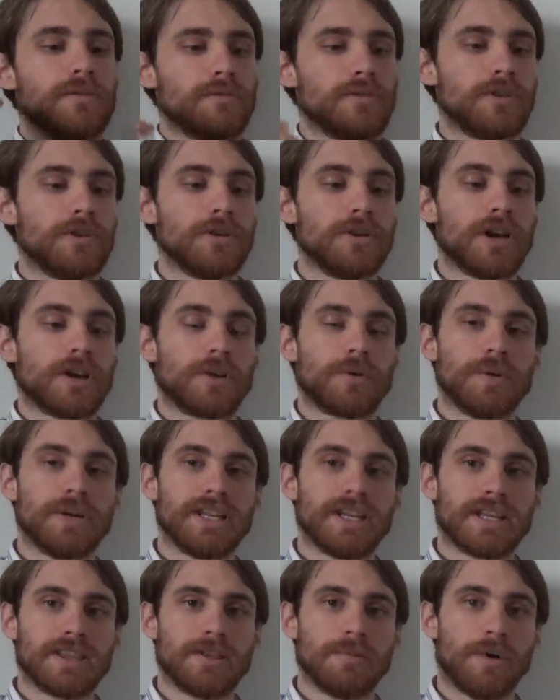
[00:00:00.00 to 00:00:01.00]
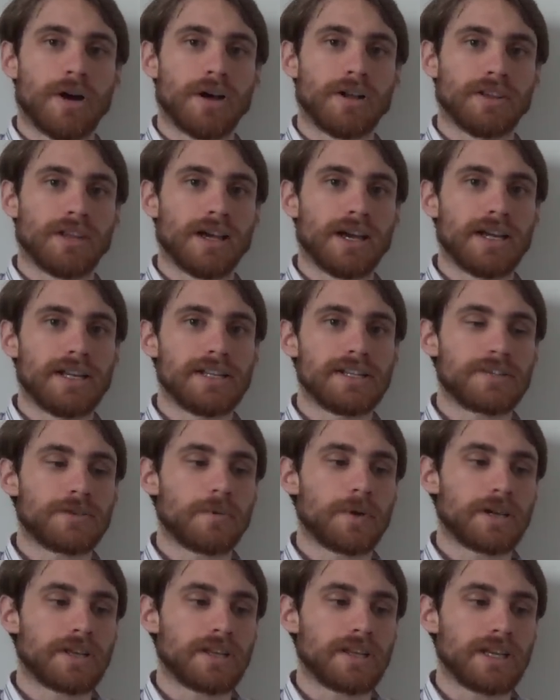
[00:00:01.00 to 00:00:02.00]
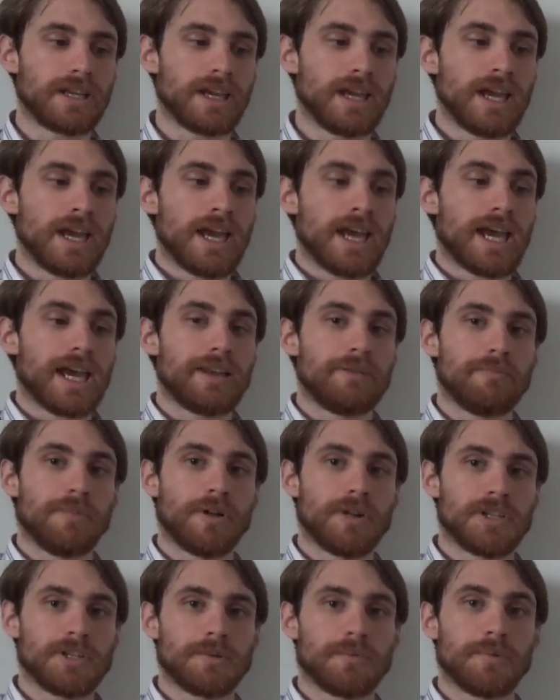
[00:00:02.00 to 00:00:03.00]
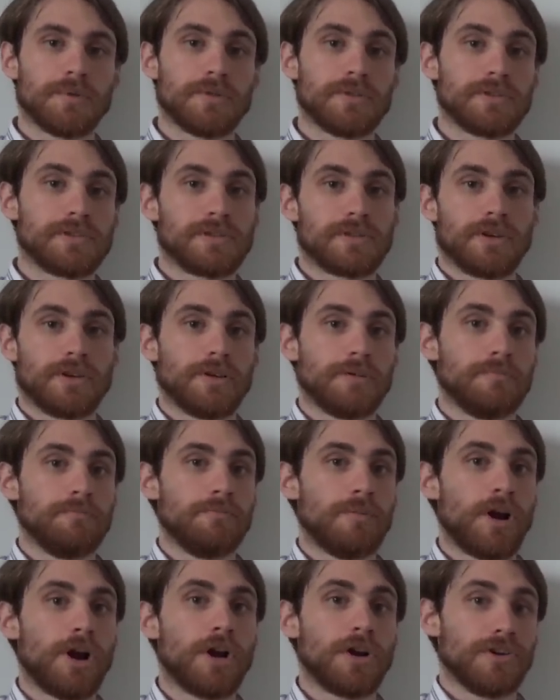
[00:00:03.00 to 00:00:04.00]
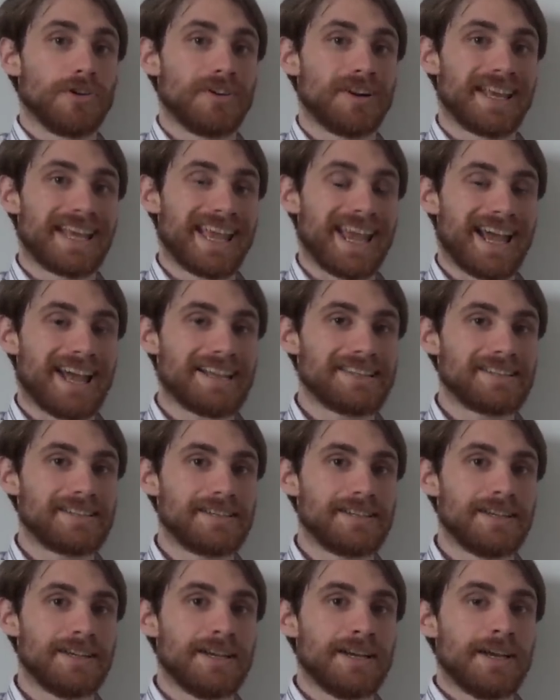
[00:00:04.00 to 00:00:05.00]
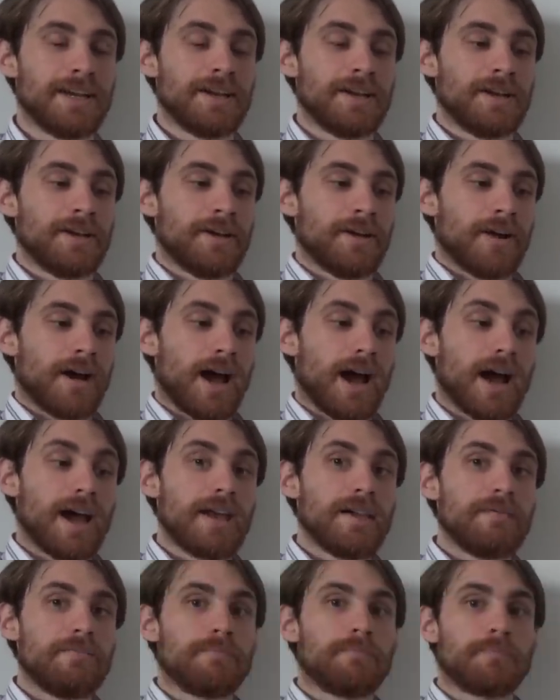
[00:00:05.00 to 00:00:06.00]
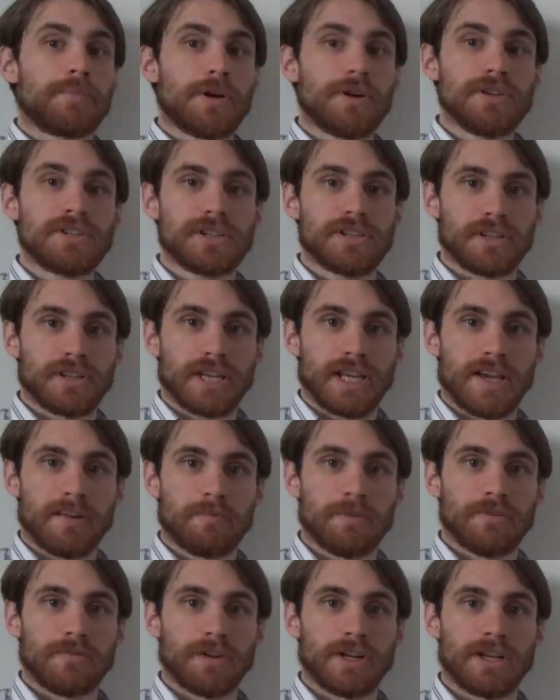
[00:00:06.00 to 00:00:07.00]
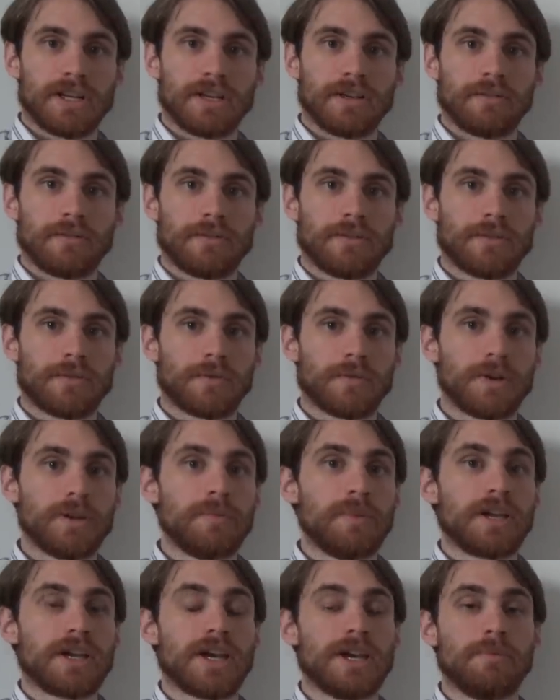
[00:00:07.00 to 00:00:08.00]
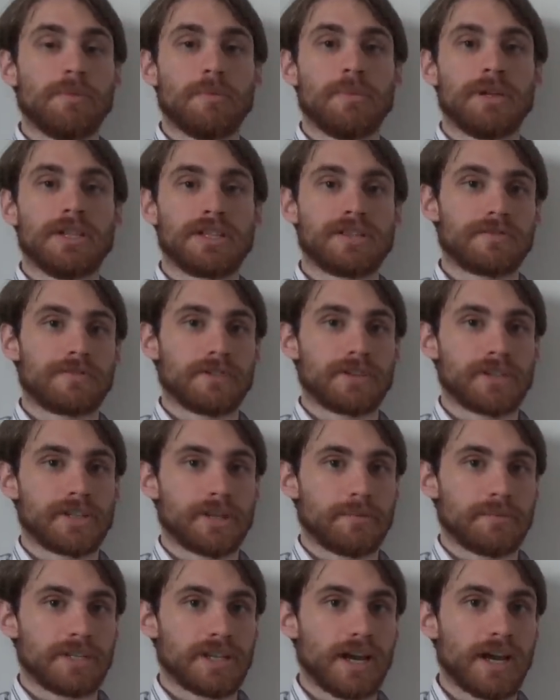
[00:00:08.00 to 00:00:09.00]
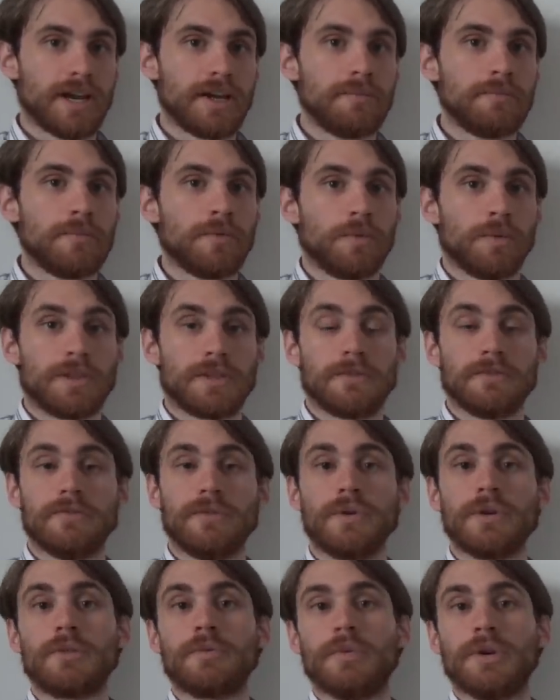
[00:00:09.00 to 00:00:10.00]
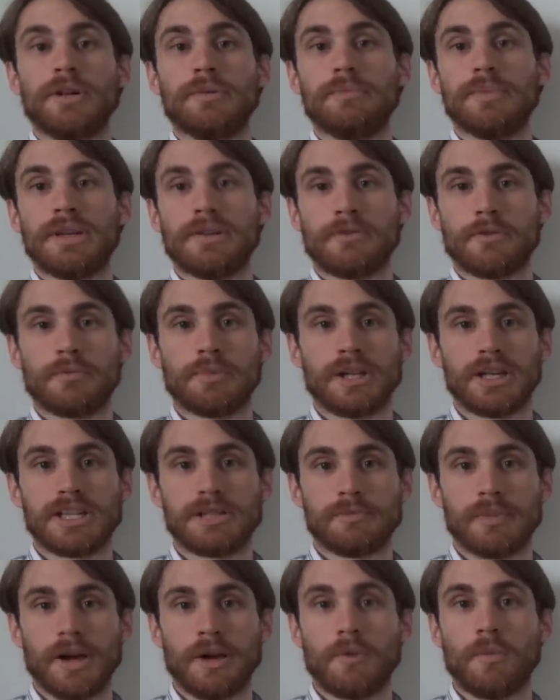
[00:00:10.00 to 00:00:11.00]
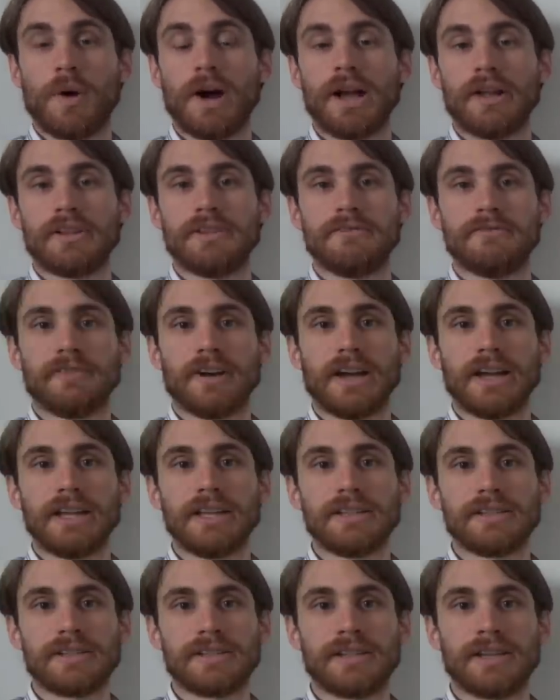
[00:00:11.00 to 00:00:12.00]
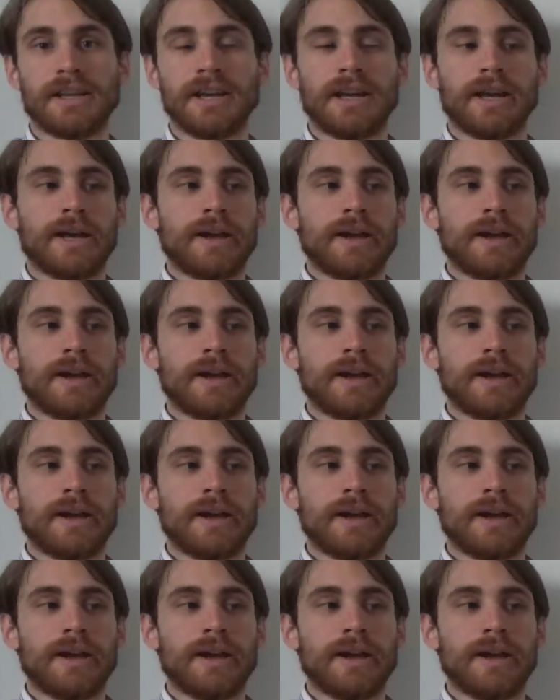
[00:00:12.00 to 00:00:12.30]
you're not going to get them online as quickly, and multiples are harder to cast. I personally have been running three Become Immense for some time, with the fourth one being replaced by Wild Defiance.